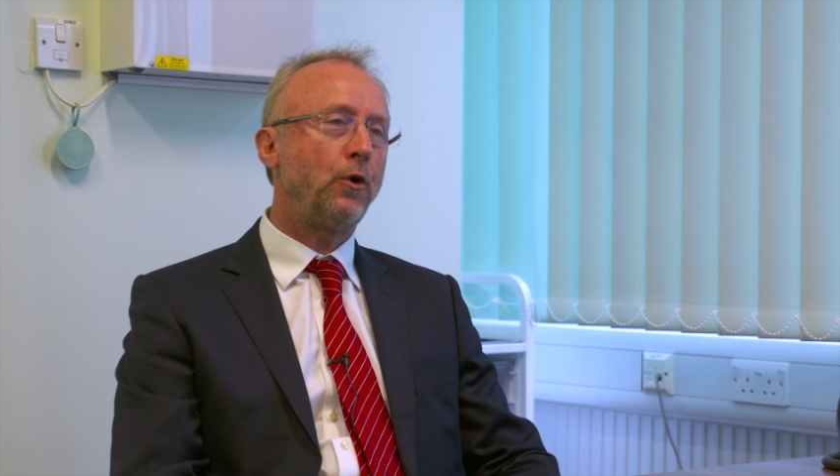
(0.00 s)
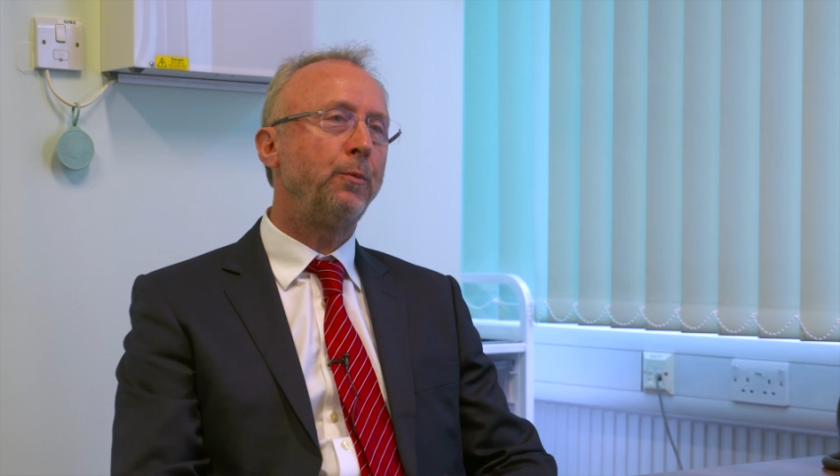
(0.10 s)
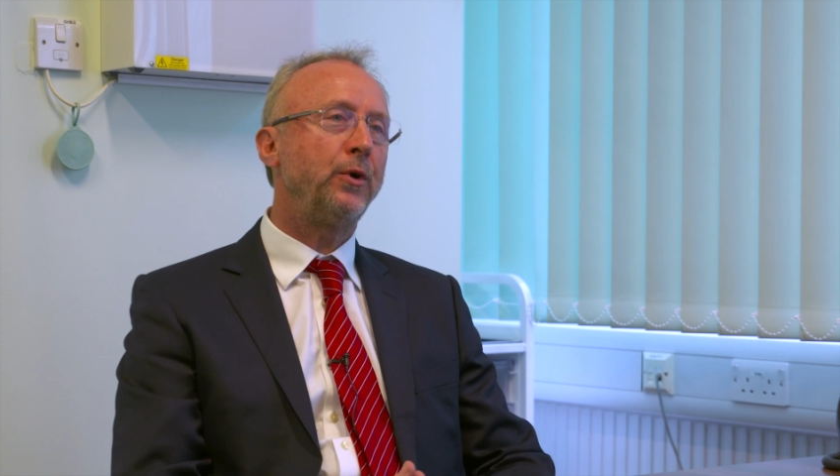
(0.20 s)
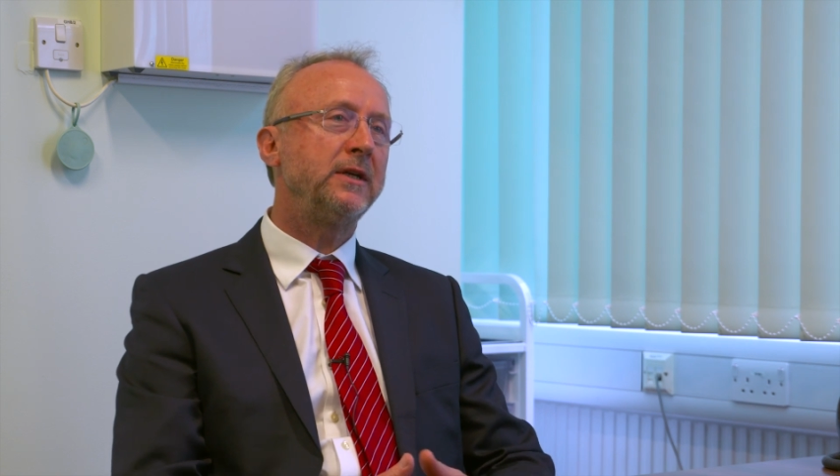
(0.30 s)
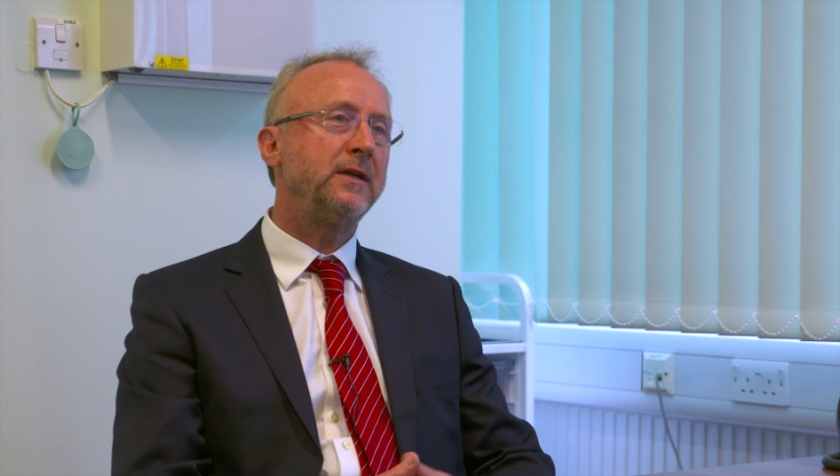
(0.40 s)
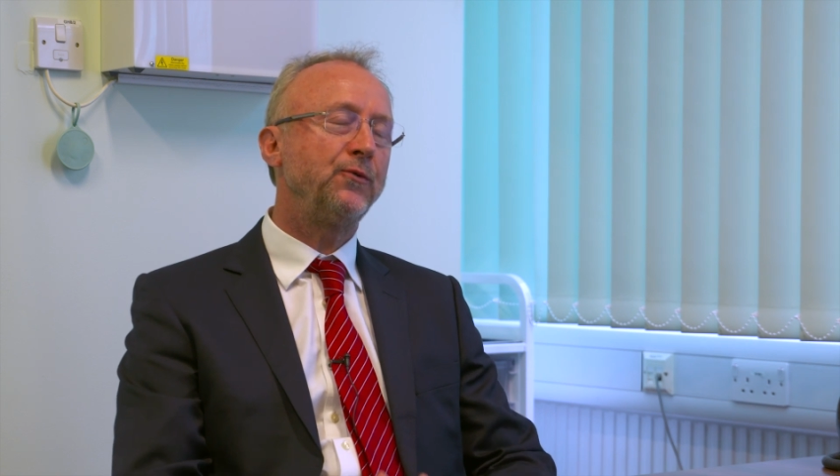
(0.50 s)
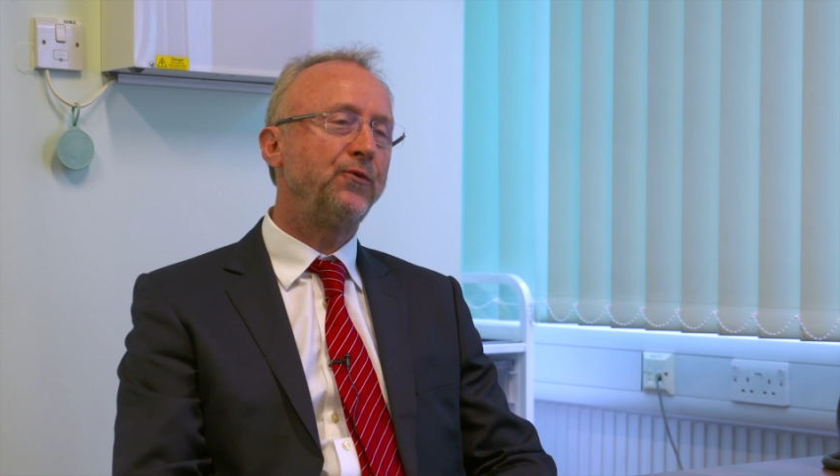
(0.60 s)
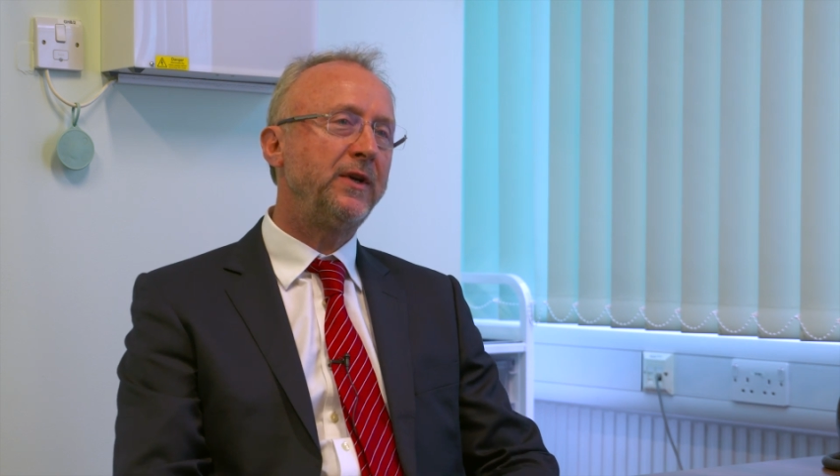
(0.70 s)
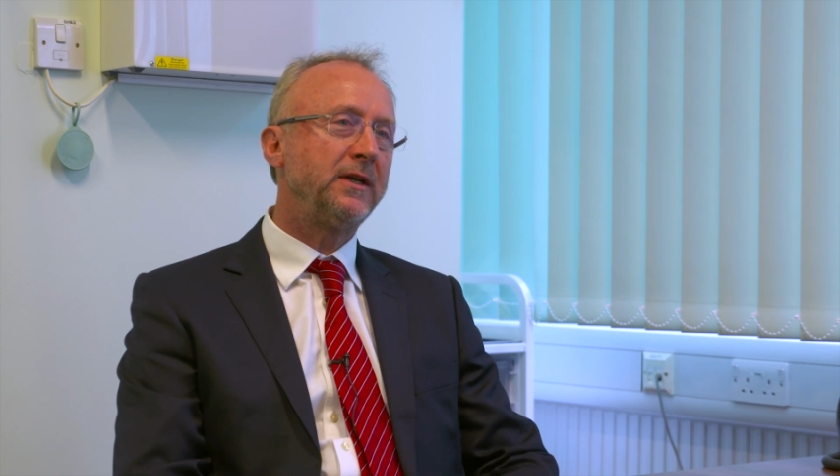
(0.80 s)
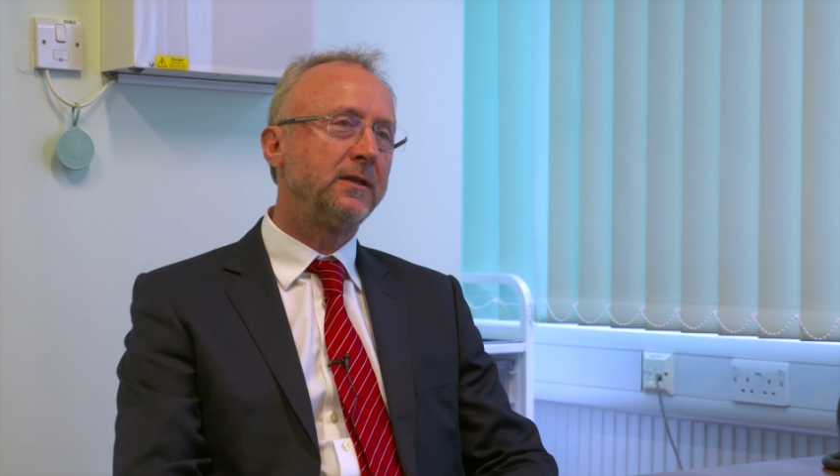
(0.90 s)
operating
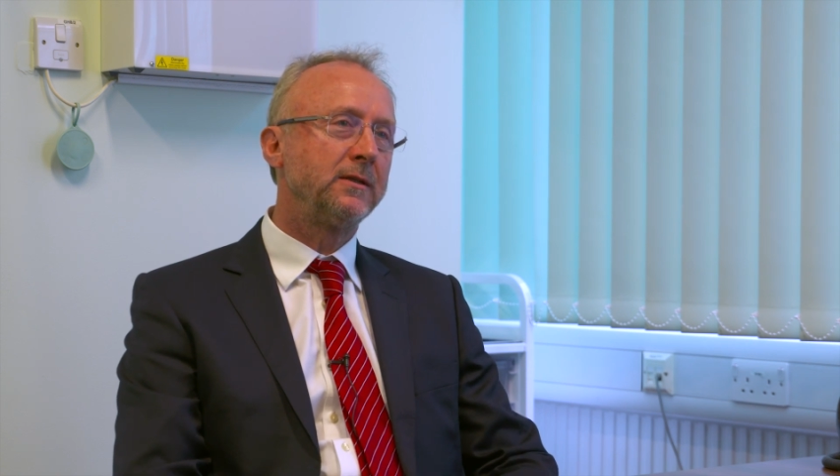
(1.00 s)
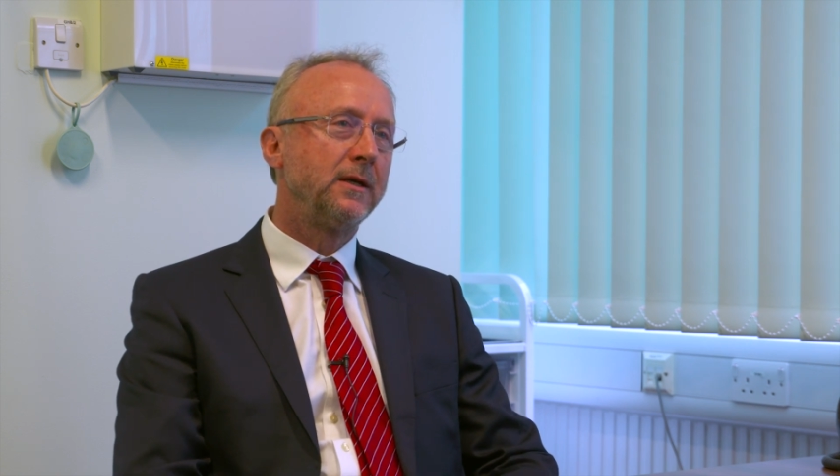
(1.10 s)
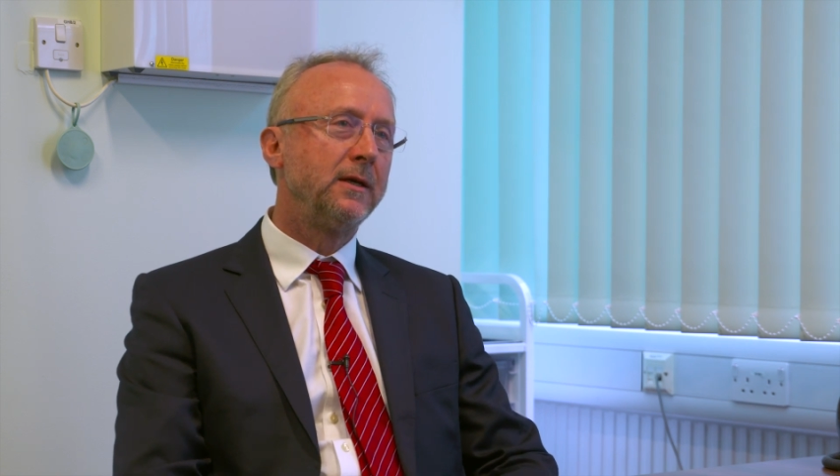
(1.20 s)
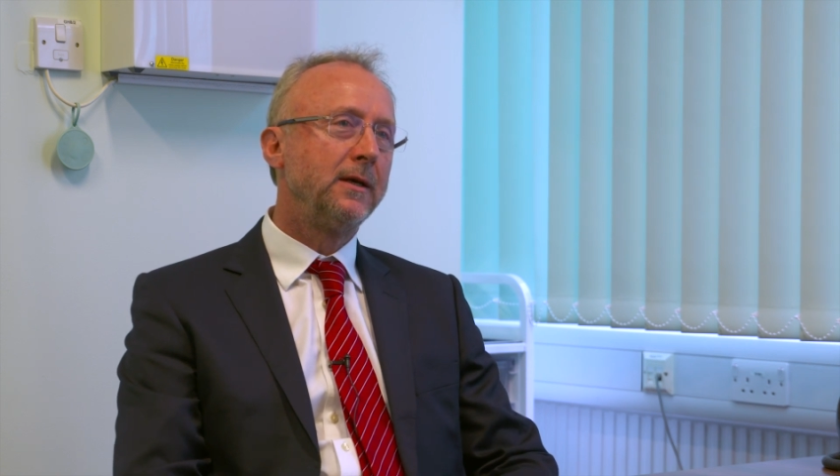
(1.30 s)
field.